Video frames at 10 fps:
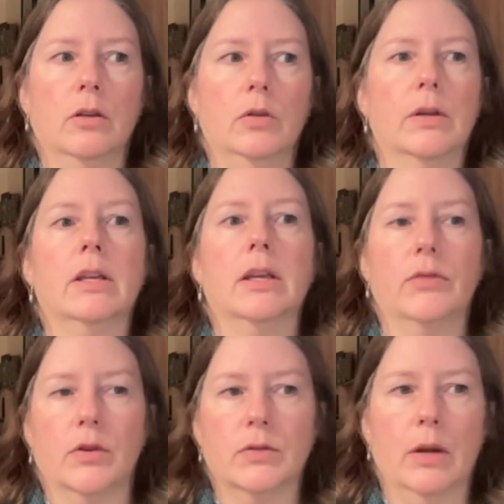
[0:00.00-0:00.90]
you can
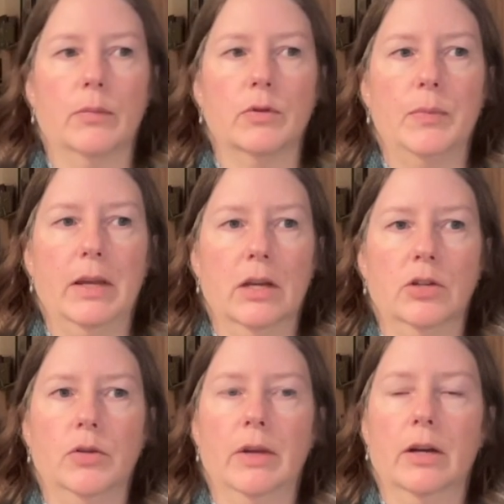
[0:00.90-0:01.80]
get those numbers
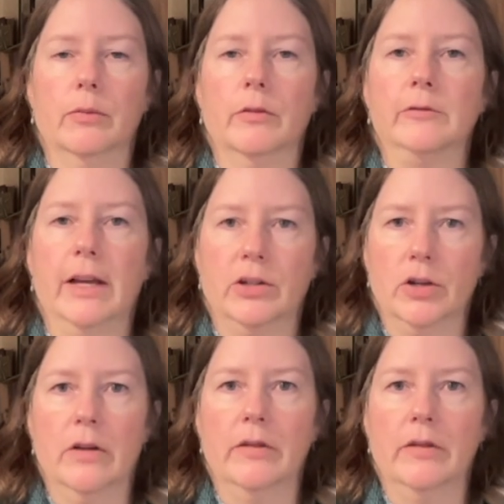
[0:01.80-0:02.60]
because you get a reflection